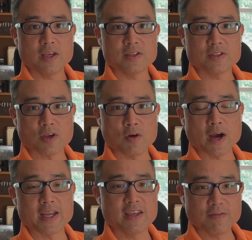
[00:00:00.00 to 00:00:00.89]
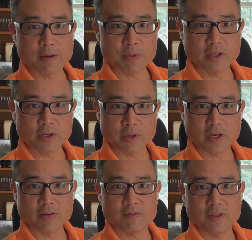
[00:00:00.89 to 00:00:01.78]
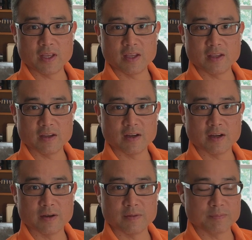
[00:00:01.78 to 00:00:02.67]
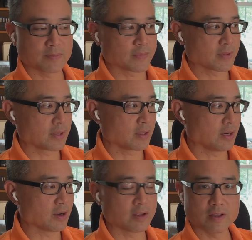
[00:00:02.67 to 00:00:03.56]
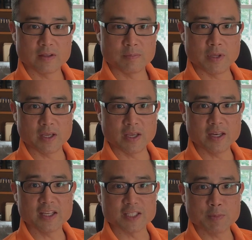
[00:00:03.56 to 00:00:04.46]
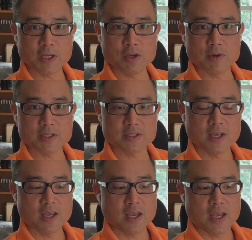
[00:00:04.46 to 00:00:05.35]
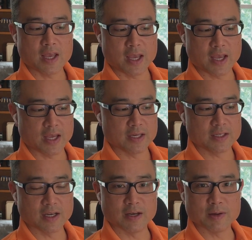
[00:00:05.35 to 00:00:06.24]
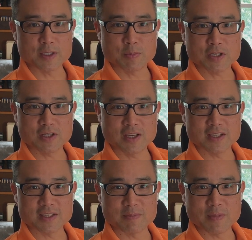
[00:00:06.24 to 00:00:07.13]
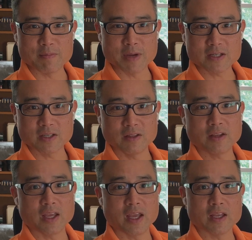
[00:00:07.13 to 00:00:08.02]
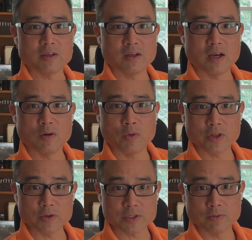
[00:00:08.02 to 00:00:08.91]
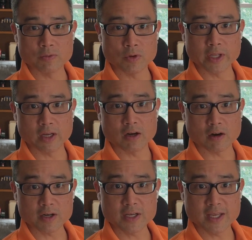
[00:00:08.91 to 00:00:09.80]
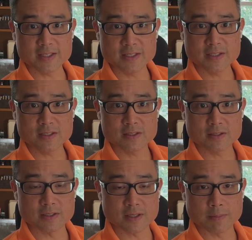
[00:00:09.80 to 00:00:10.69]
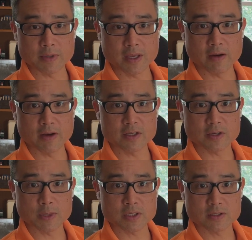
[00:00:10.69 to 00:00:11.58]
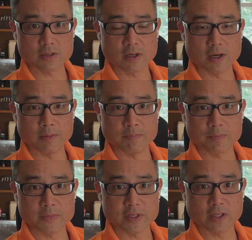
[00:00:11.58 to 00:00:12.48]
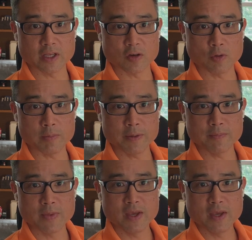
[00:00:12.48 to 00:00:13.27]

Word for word: So I give up a little bit of the uh, you know being inconspicuous and uh, especially because I'm, I'm actually looking at uh, one of those rolling hard cases since I'm carrying so much um, delicate equipment.